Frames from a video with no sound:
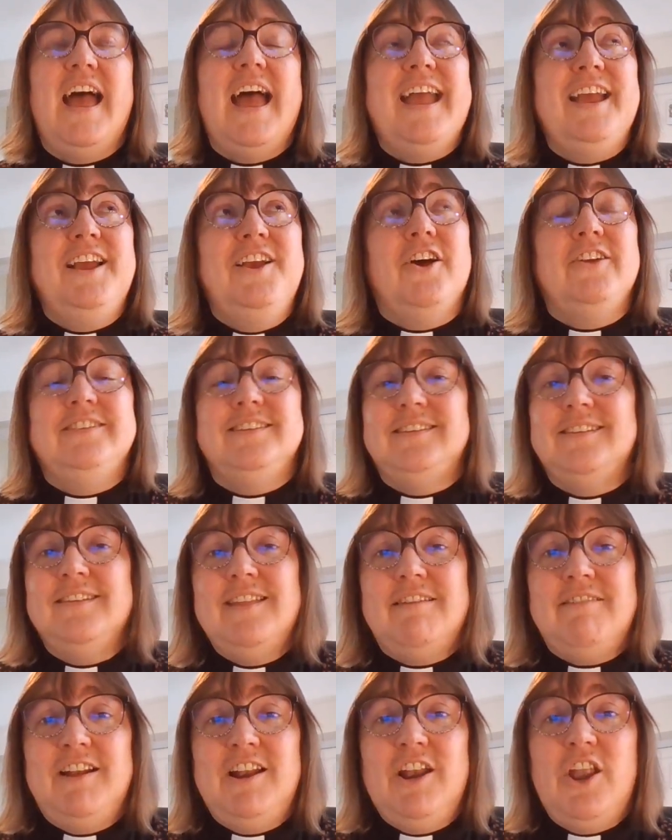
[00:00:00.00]
And gosh, isn't
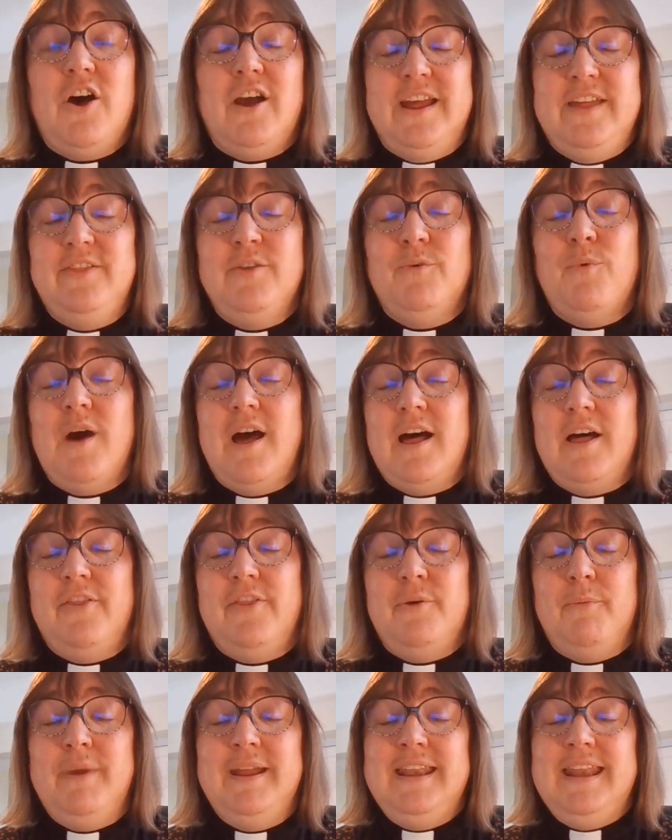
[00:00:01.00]
there a lot in the
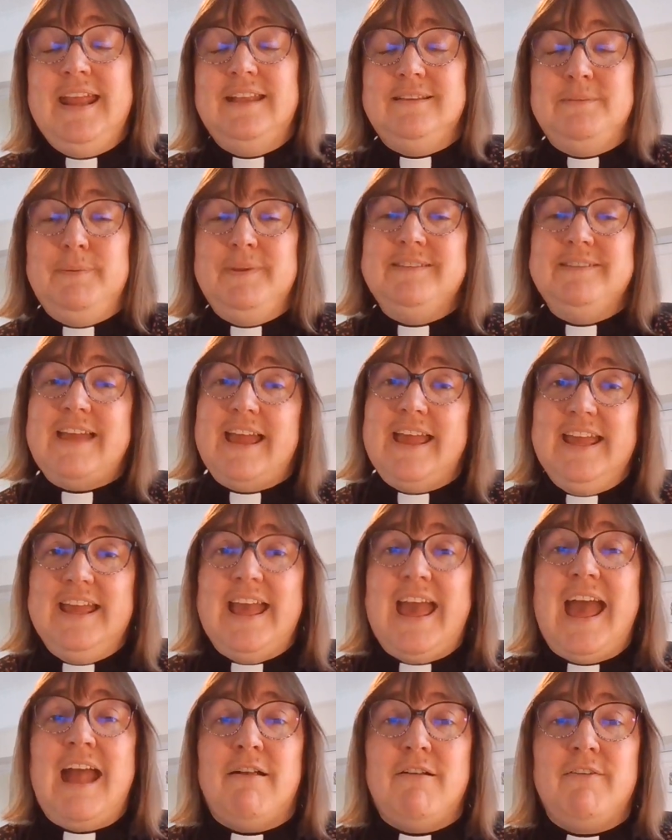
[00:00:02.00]
world that we need to be taken
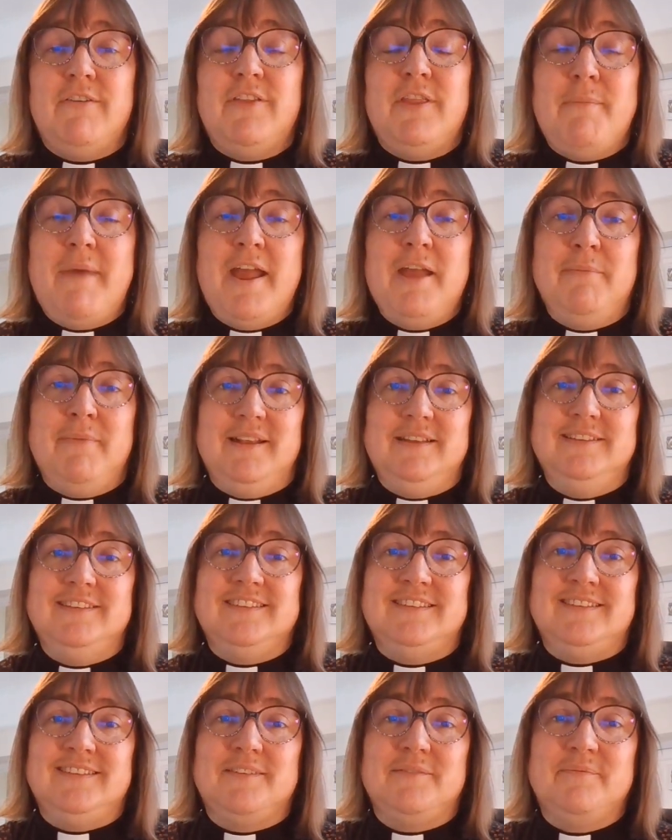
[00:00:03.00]
care of at the
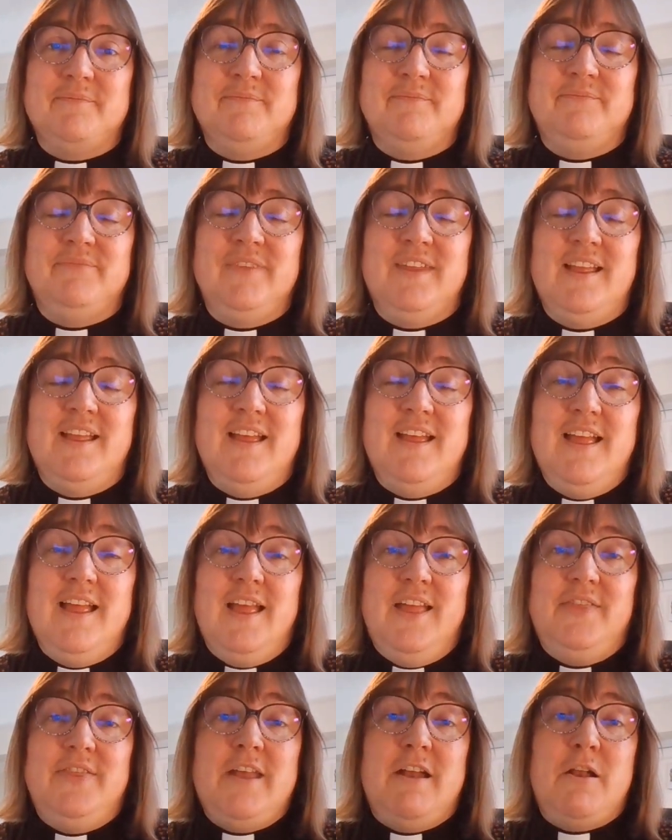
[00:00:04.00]
moment?
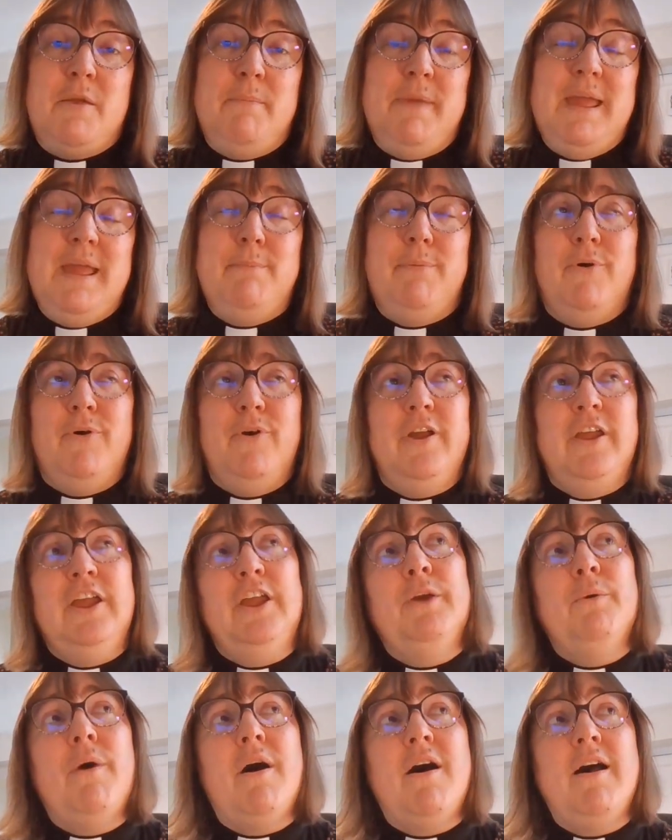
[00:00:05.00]
There are people
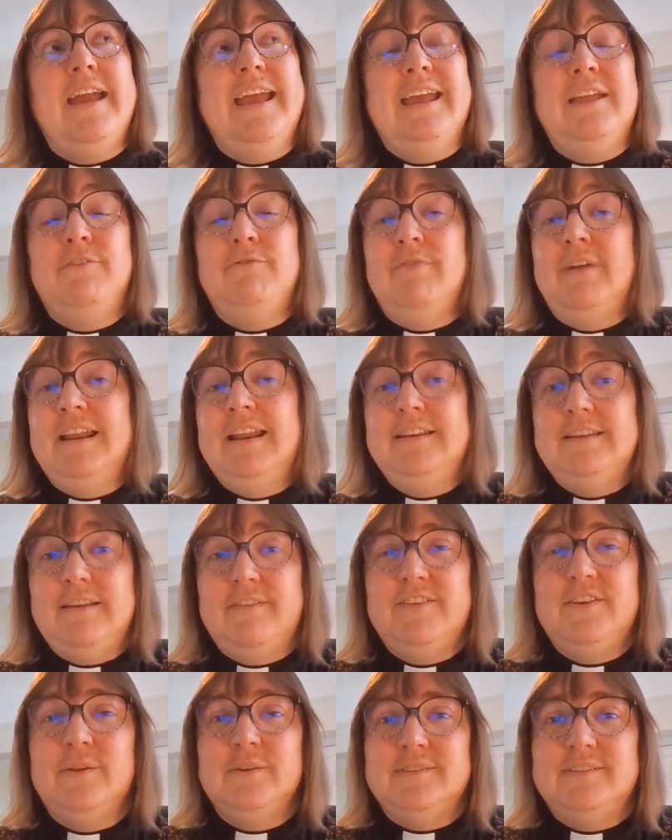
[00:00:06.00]
who are in really
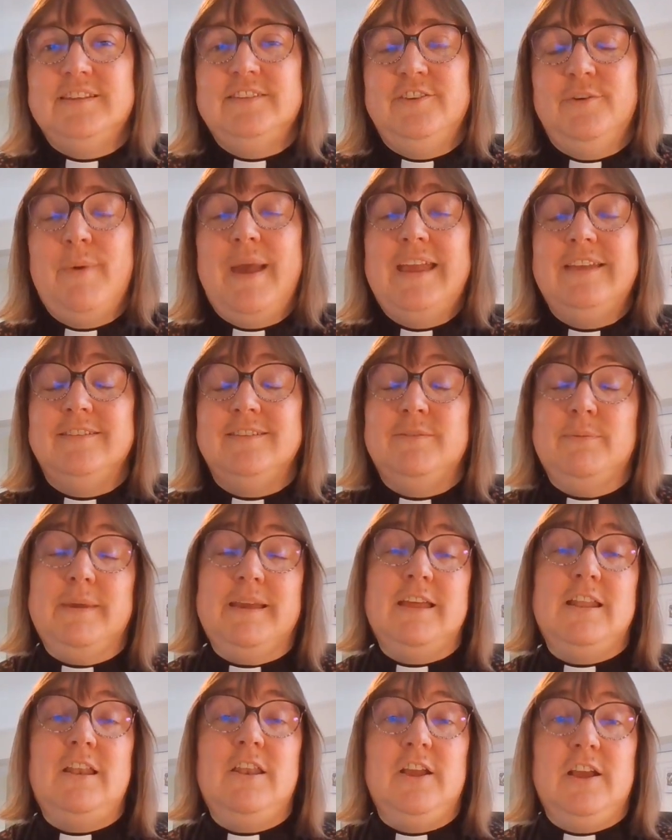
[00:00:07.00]
difficult situations. We
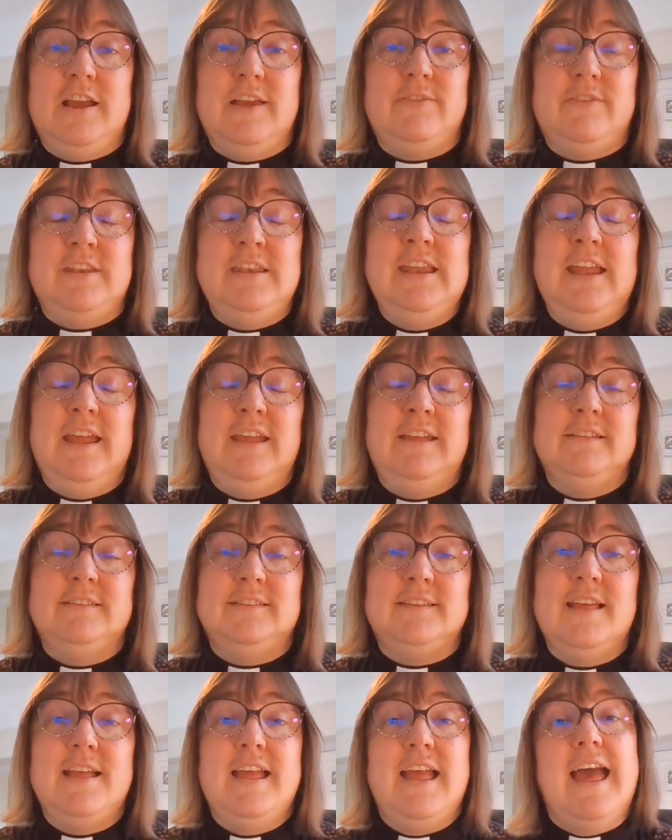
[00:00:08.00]
can look at the
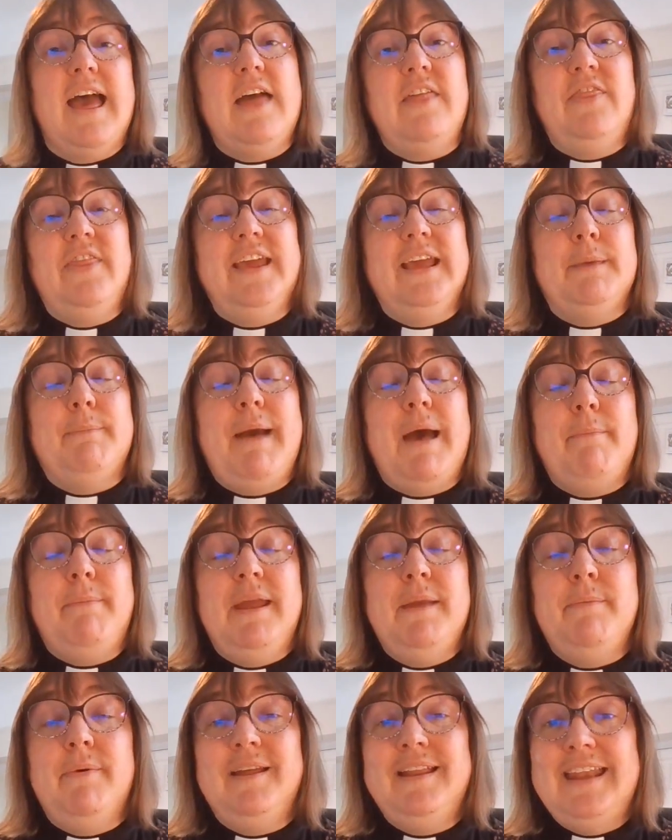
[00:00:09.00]
news and think about
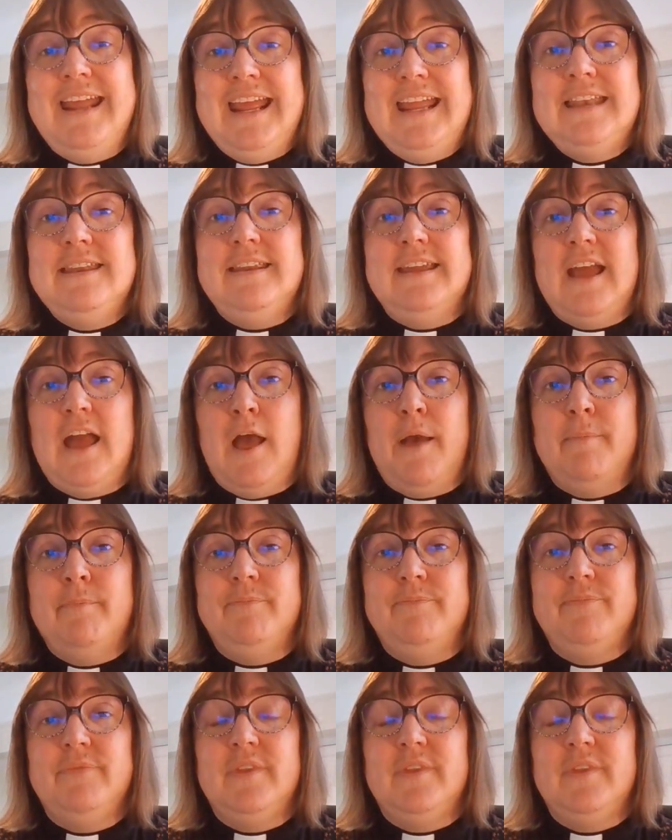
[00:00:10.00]
people in India,